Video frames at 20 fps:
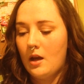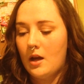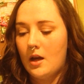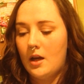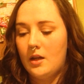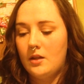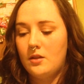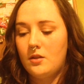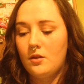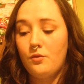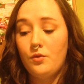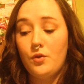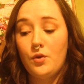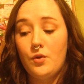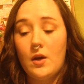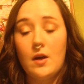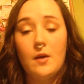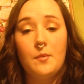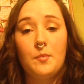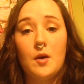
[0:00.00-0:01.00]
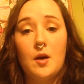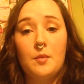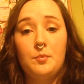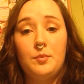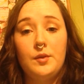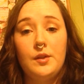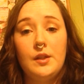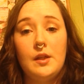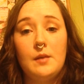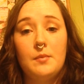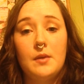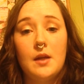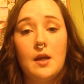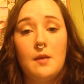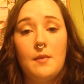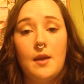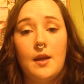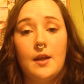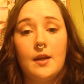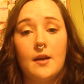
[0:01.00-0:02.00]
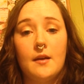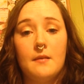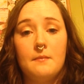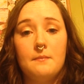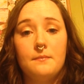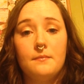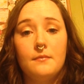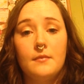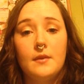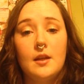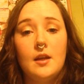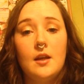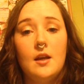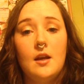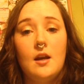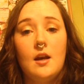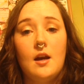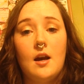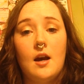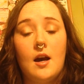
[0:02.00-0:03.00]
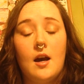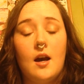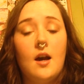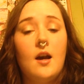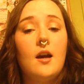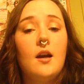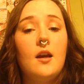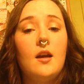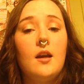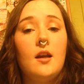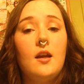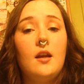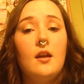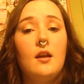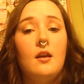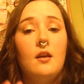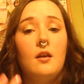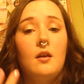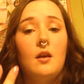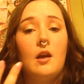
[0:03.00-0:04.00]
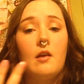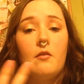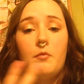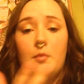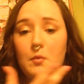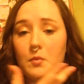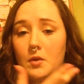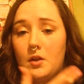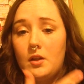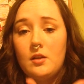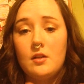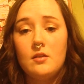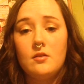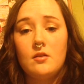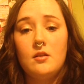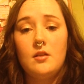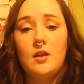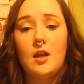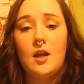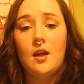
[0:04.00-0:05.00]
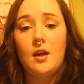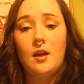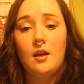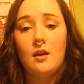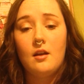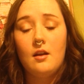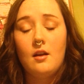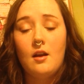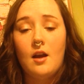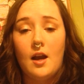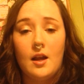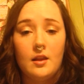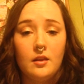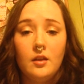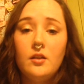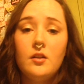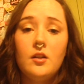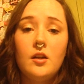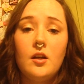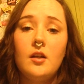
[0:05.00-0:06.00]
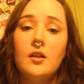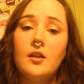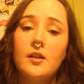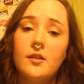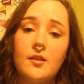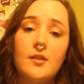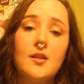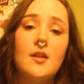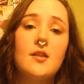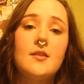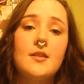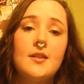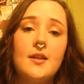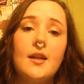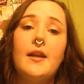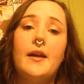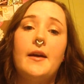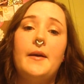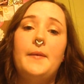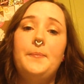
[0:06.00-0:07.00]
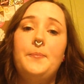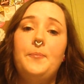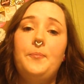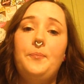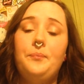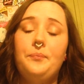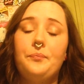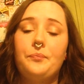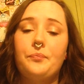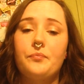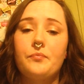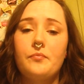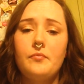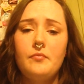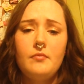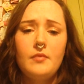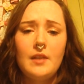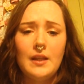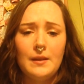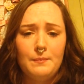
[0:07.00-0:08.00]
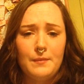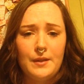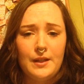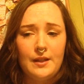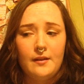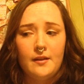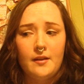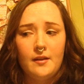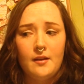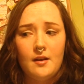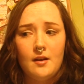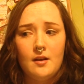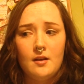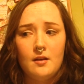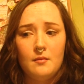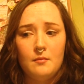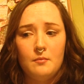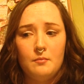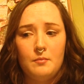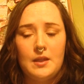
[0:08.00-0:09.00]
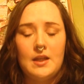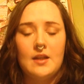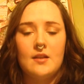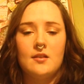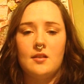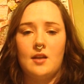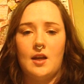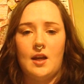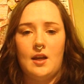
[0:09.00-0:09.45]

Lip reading: I don't know how to properly apply makeup. I have been wearing this all day. I look good because I touched it up, but because